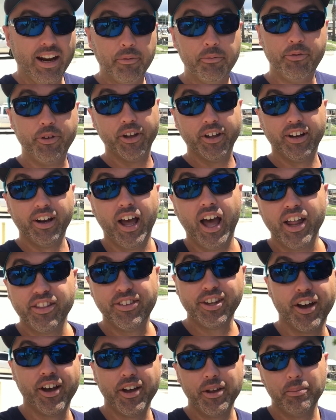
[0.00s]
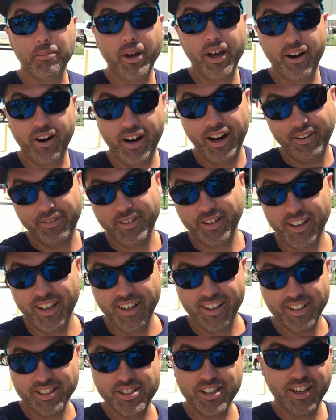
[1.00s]
And I'm feeling a ton better after
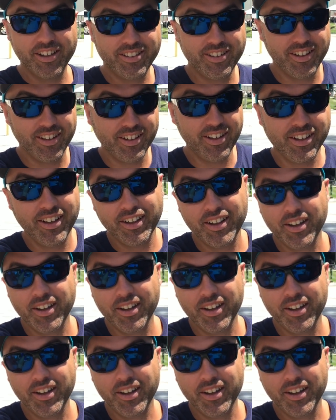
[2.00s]
getting adjusted